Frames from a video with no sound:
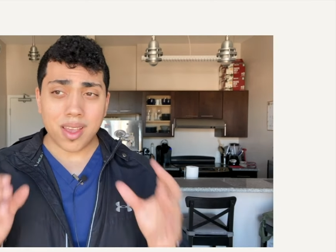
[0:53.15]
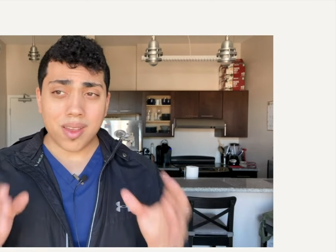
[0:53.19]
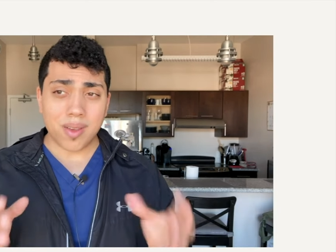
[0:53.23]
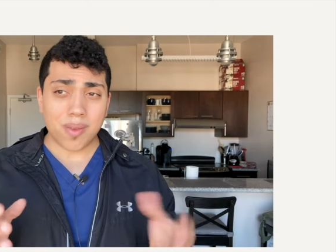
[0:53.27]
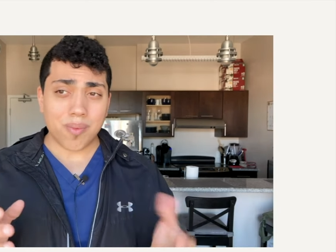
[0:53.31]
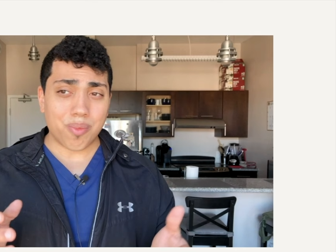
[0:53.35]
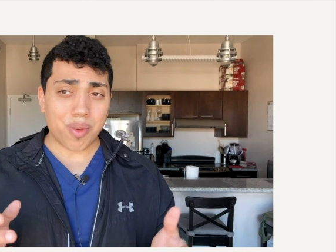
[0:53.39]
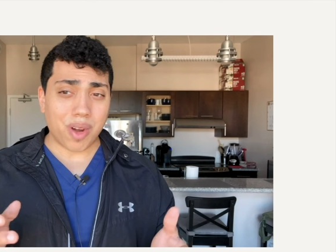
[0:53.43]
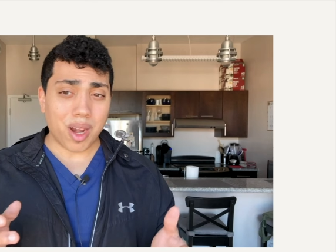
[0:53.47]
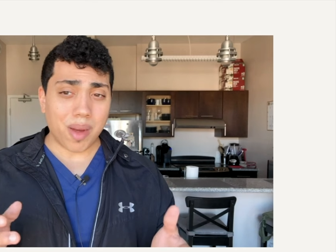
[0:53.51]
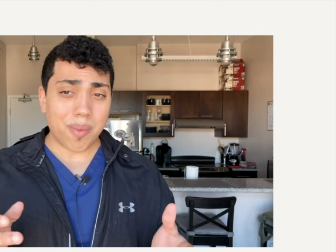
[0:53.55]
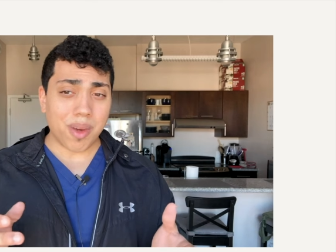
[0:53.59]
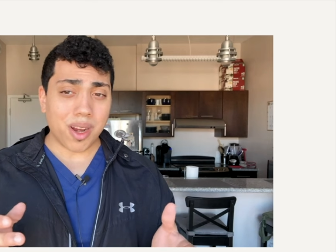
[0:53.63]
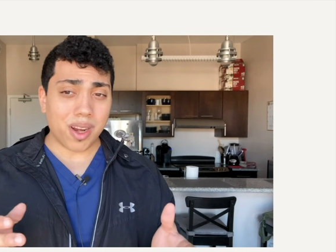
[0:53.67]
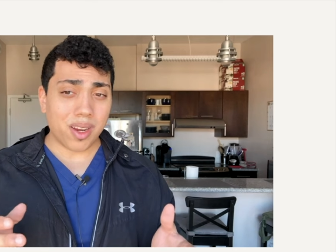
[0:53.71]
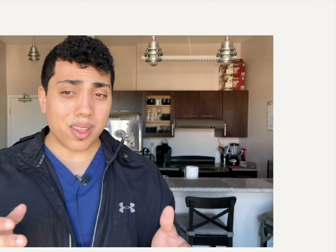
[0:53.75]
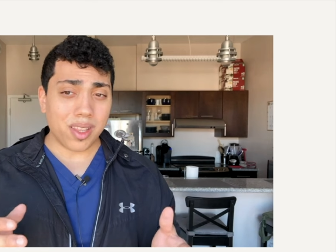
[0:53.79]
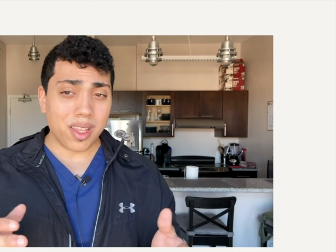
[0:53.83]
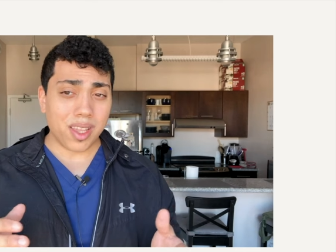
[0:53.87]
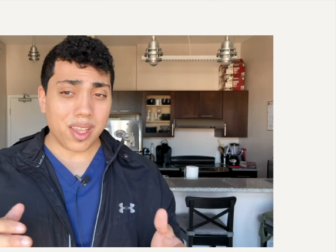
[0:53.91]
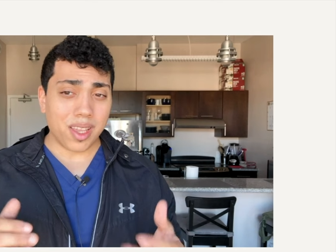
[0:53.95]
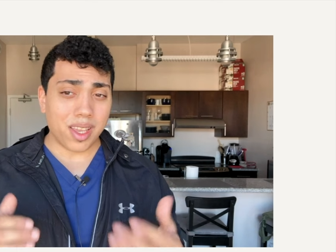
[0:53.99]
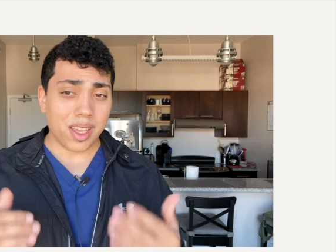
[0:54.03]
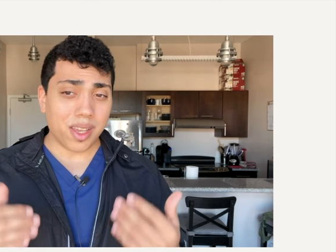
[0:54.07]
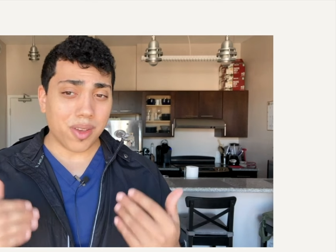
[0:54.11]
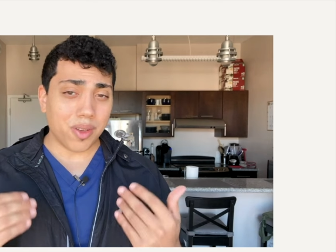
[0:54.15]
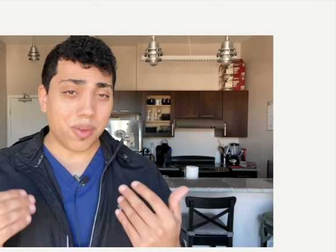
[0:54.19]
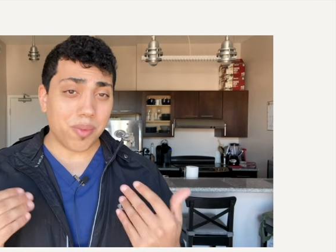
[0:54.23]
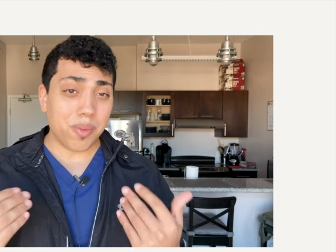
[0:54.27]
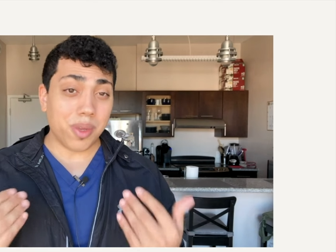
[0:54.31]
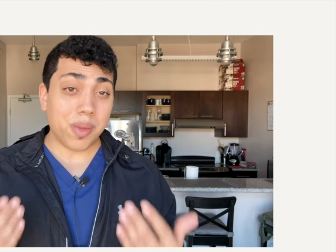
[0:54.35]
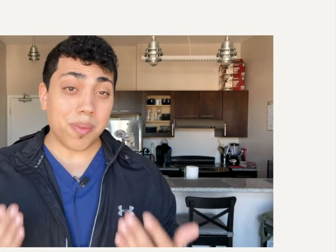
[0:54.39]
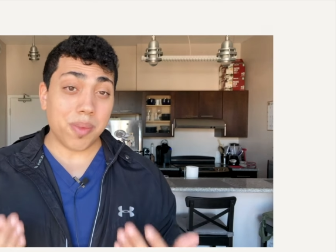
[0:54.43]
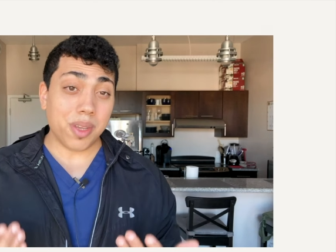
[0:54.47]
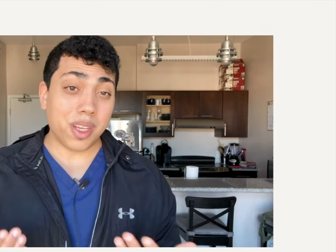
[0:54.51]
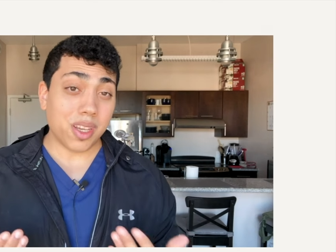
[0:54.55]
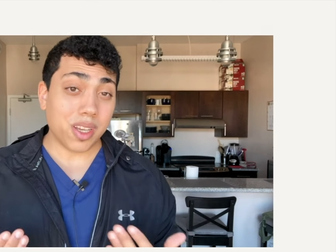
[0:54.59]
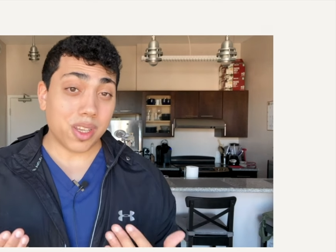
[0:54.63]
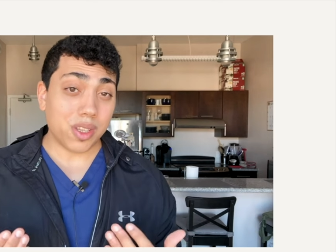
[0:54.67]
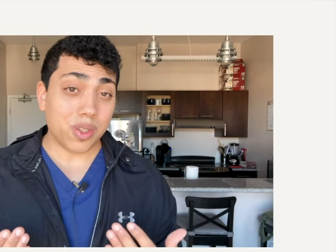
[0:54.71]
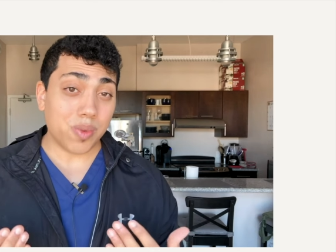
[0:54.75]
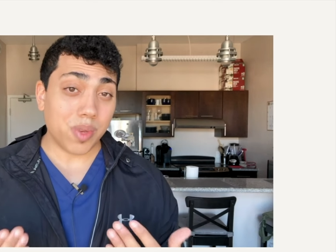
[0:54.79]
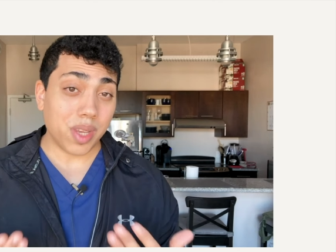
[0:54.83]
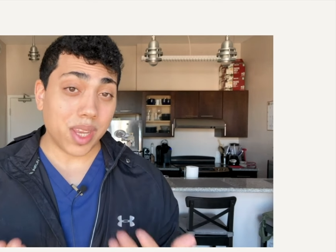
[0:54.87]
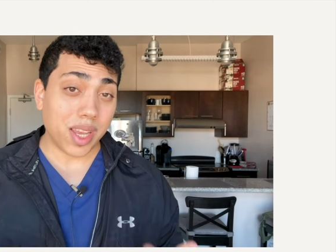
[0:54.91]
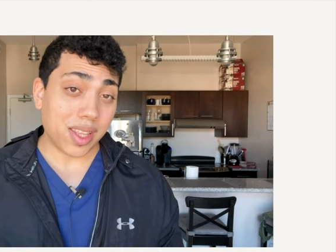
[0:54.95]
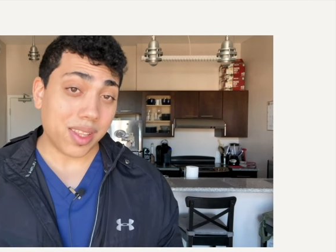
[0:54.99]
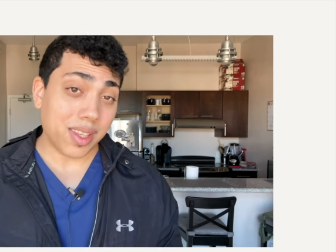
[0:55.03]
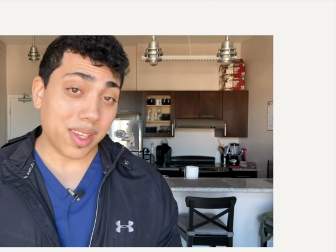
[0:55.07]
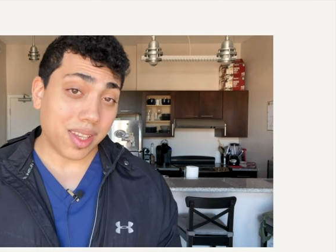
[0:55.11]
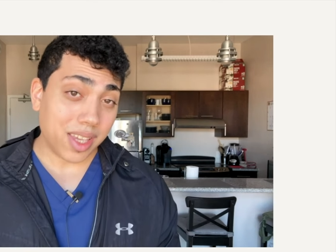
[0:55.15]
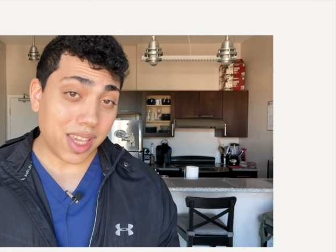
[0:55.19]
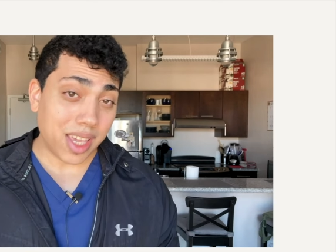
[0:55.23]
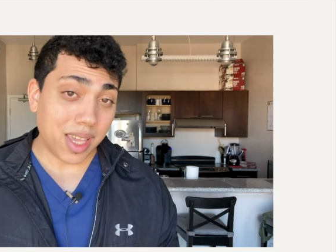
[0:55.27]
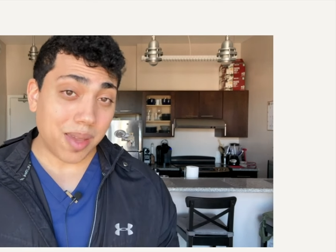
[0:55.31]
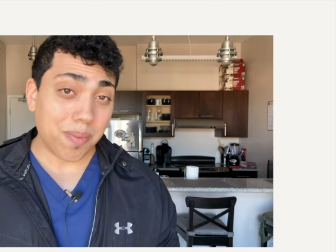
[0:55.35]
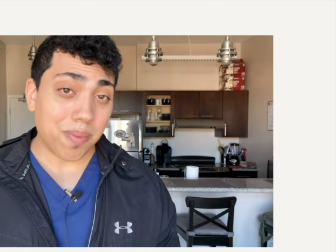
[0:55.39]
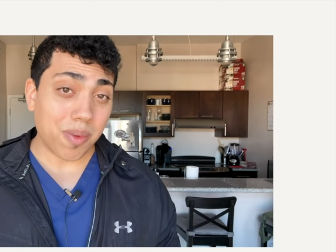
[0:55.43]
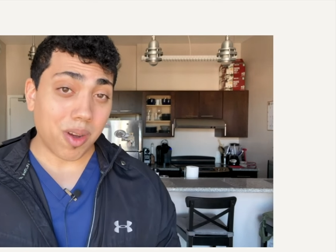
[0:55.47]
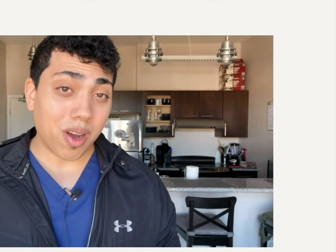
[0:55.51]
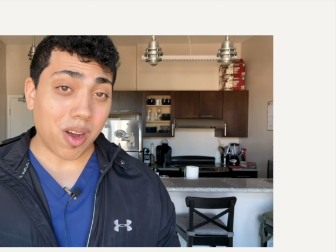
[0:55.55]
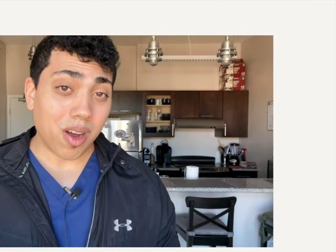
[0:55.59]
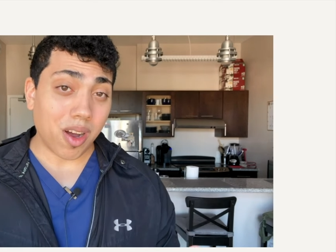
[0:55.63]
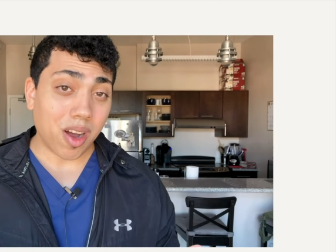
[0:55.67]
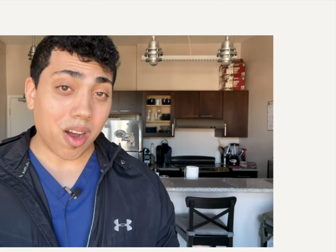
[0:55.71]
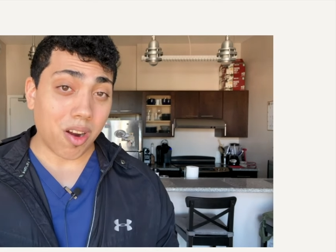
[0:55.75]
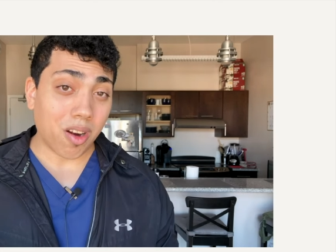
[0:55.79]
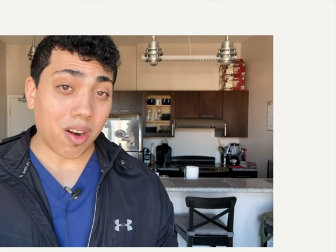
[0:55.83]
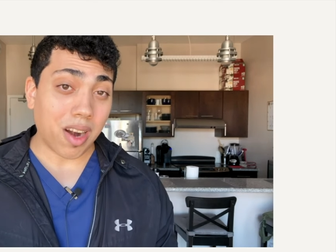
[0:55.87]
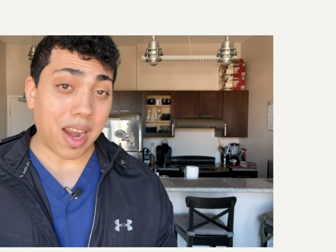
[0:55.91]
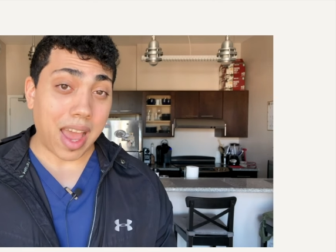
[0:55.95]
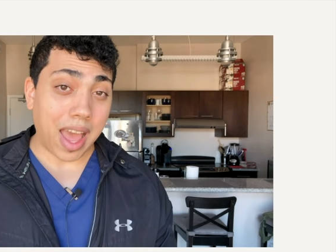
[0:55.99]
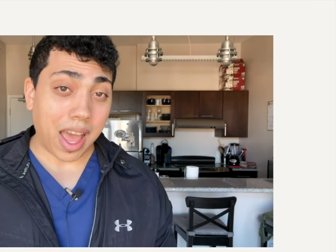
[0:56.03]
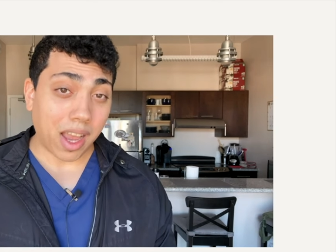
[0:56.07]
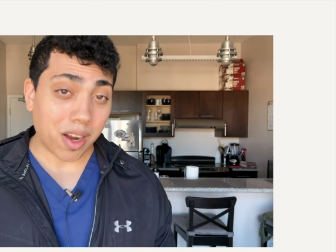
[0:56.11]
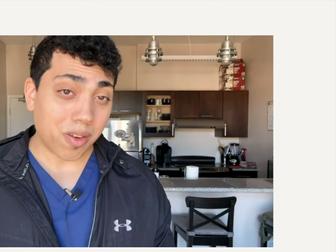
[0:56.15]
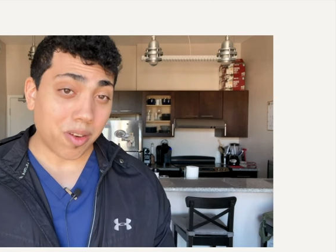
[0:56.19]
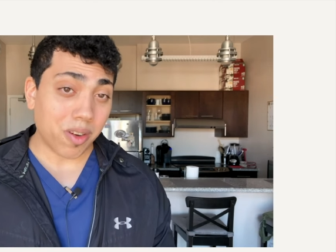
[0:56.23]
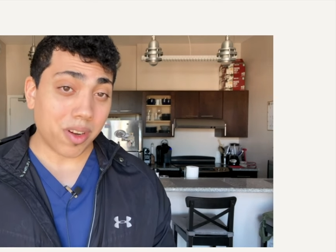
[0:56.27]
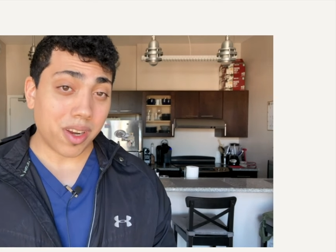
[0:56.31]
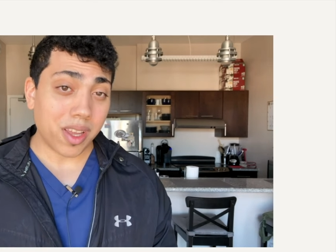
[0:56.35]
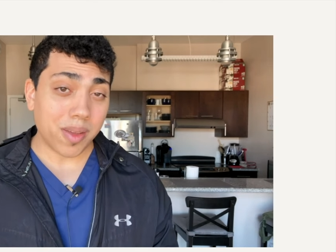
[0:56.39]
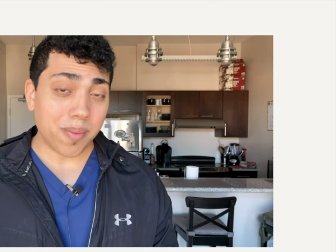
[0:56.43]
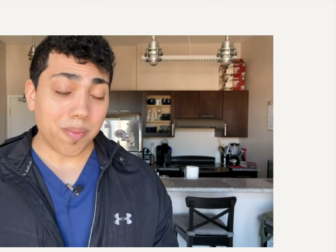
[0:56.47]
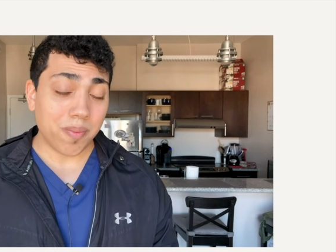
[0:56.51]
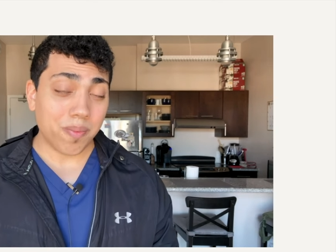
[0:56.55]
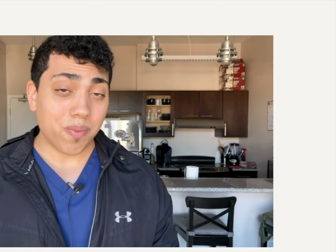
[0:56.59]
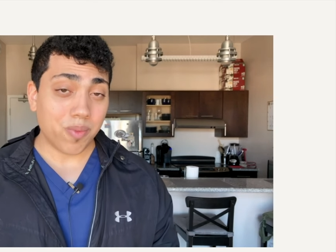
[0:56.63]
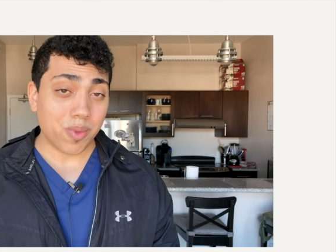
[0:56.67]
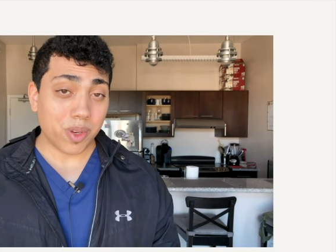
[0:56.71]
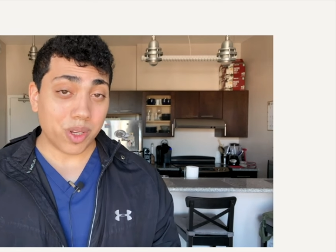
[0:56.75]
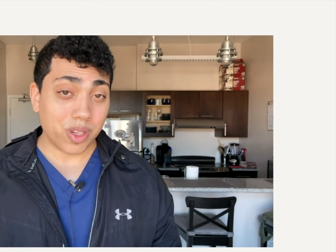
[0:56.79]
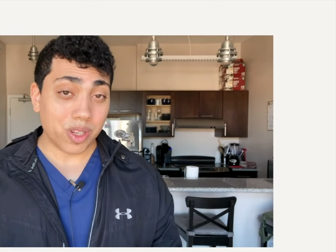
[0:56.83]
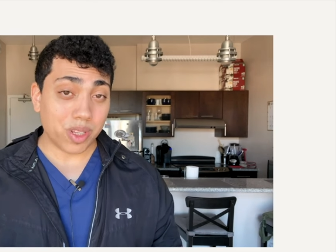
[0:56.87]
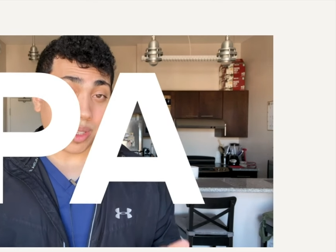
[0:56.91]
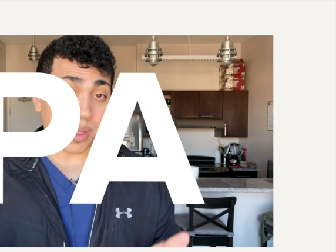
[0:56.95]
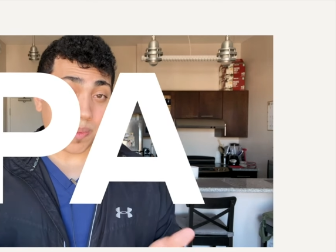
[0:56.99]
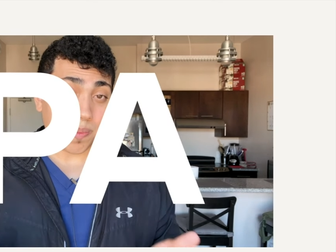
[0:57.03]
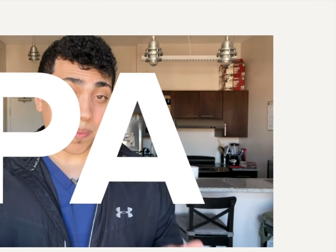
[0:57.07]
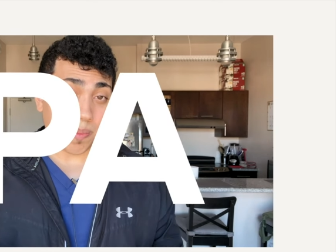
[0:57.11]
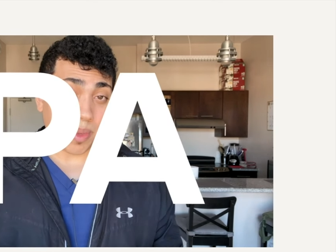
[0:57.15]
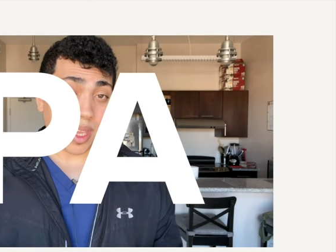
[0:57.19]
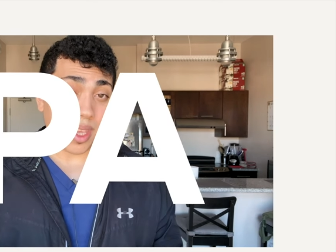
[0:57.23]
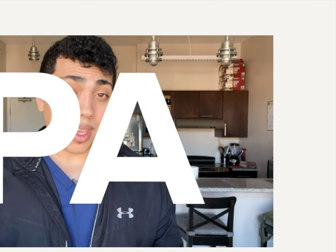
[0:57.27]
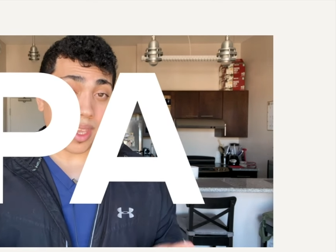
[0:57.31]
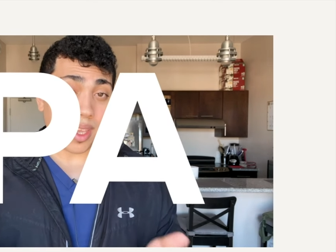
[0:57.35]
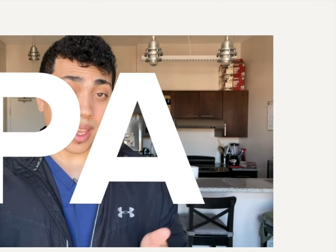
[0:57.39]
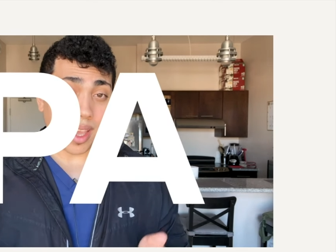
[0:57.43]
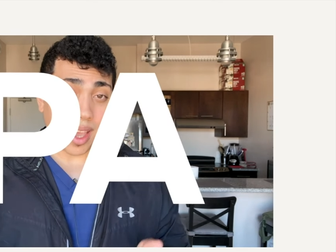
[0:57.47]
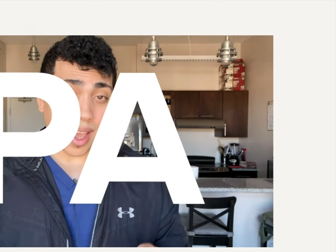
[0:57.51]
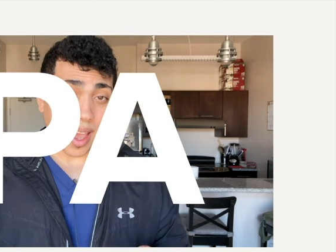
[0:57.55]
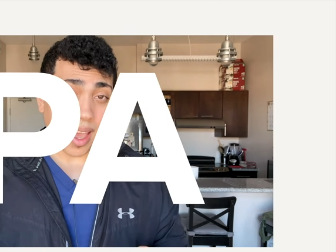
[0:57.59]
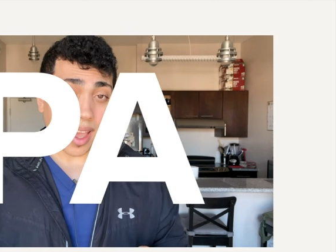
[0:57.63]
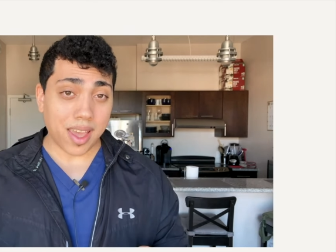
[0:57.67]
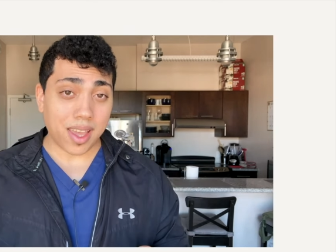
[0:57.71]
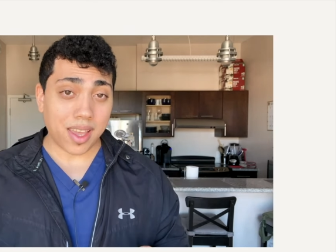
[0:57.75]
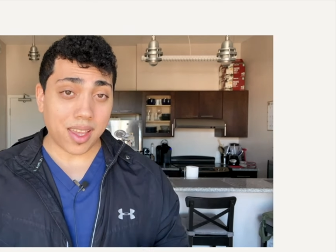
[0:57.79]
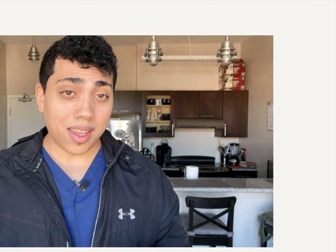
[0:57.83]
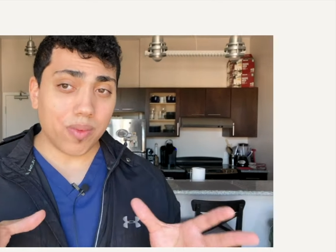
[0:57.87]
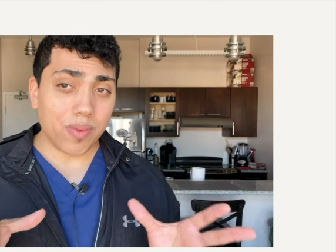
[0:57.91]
Primarily, it would be because we get to keep our acronym, which is PA,